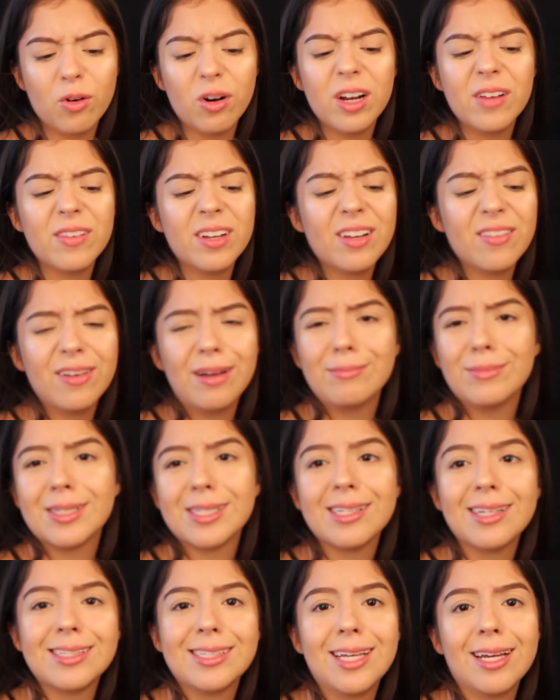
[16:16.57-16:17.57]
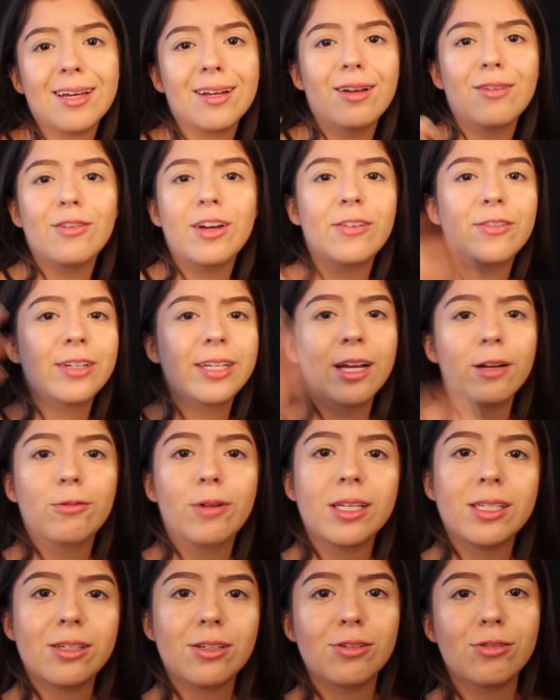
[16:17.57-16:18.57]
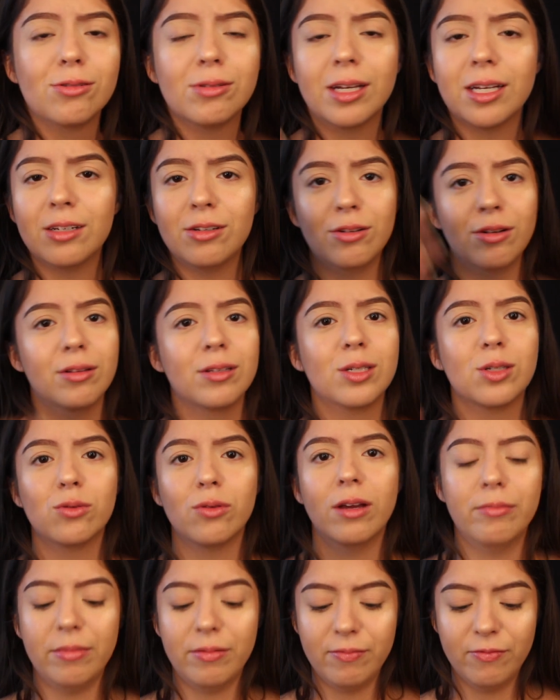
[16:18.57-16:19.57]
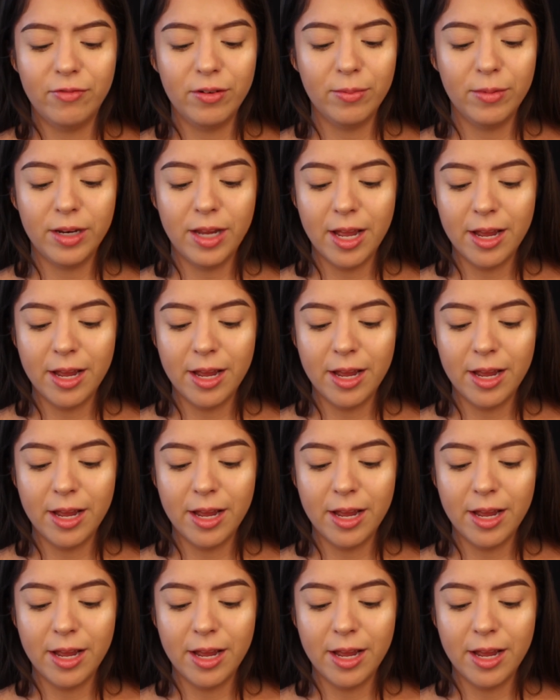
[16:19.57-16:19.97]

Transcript: or even if I'm just like taking off everyday residue, like you know, the sweat from the